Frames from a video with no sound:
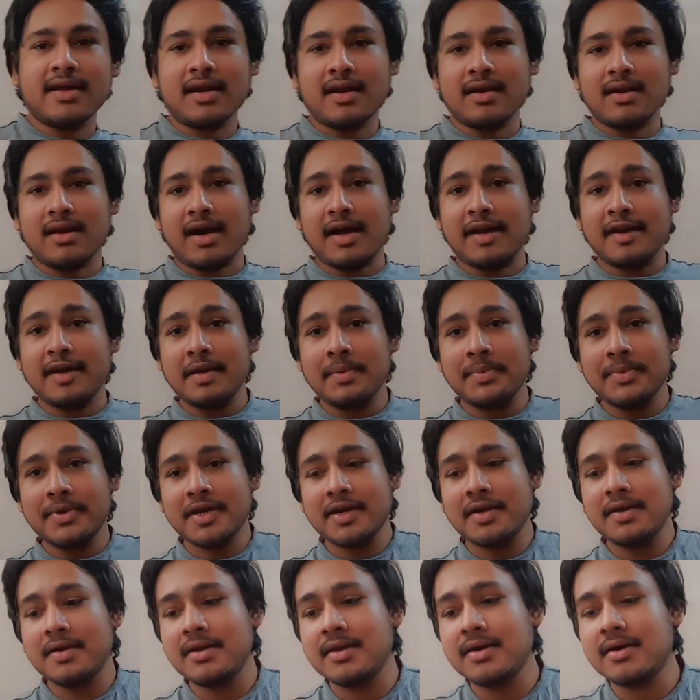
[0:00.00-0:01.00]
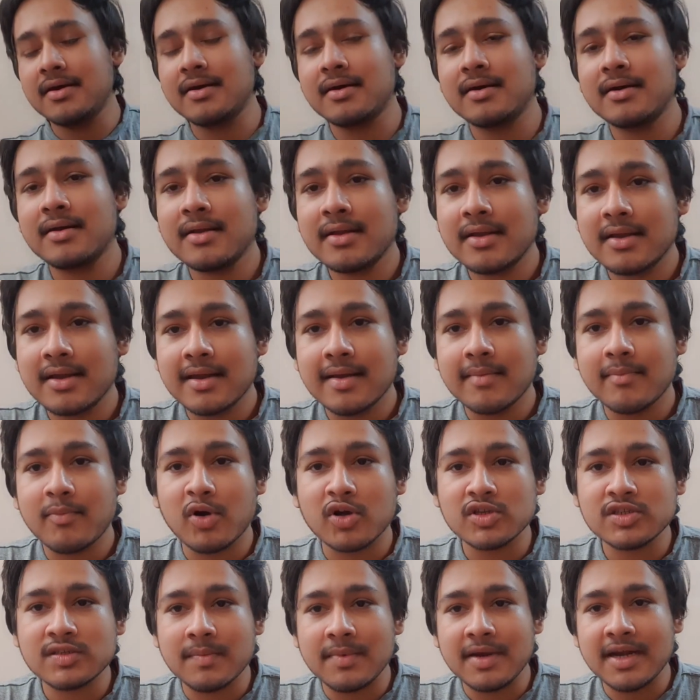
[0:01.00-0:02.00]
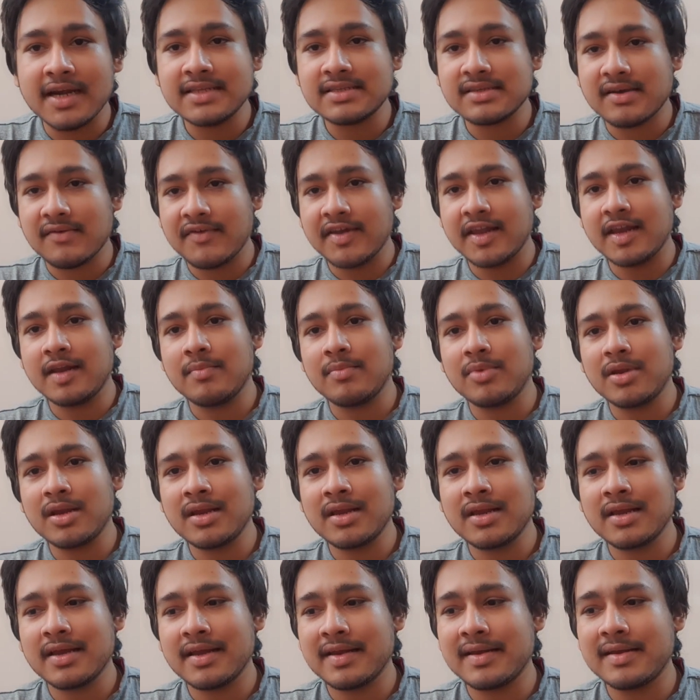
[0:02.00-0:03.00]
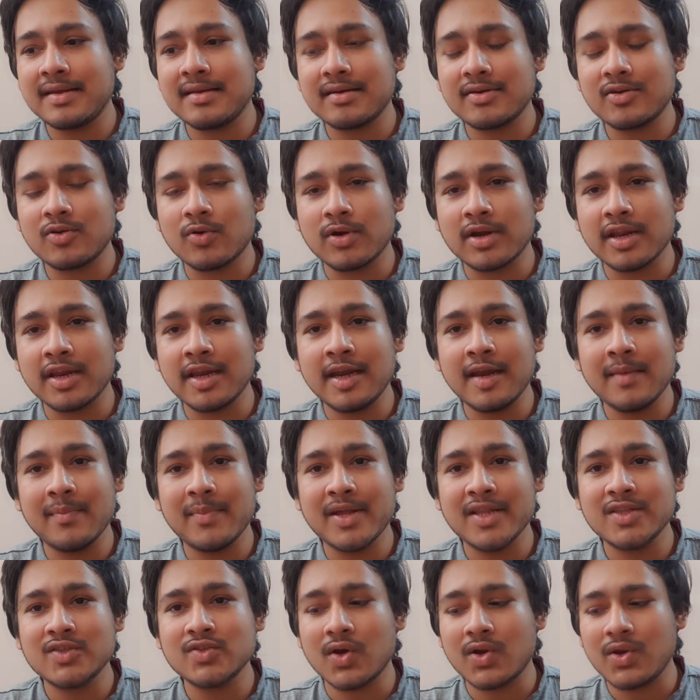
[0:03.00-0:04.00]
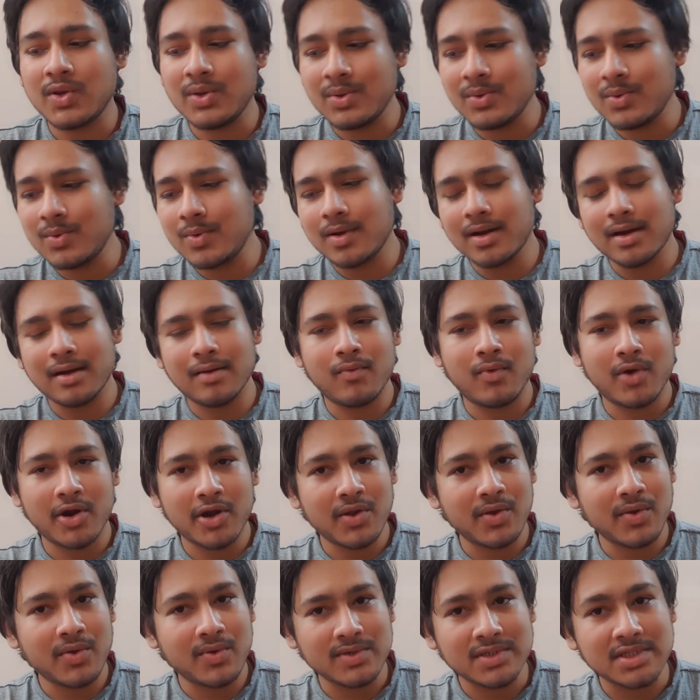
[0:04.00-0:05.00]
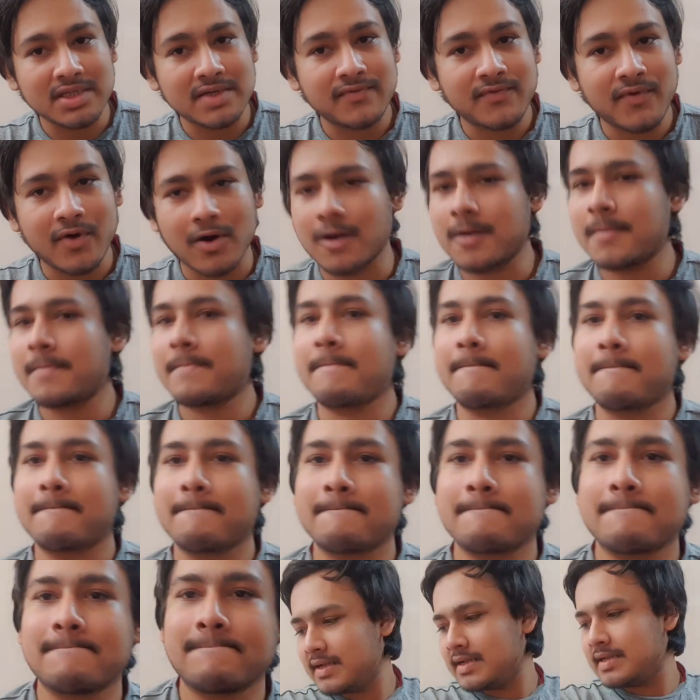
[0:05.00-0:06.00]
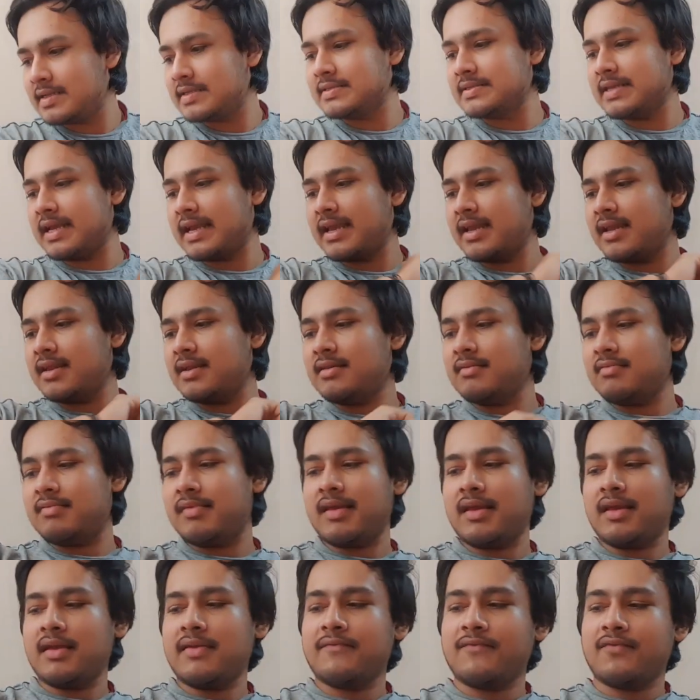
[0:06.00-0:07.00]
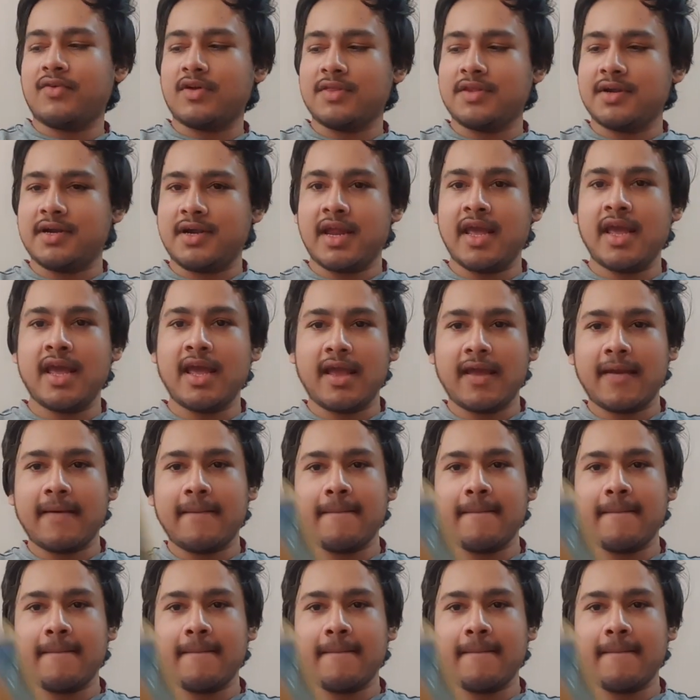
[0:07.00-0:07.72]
are unlimited possibilities available. It totally depends on you and what you use it for. Second thing for the day,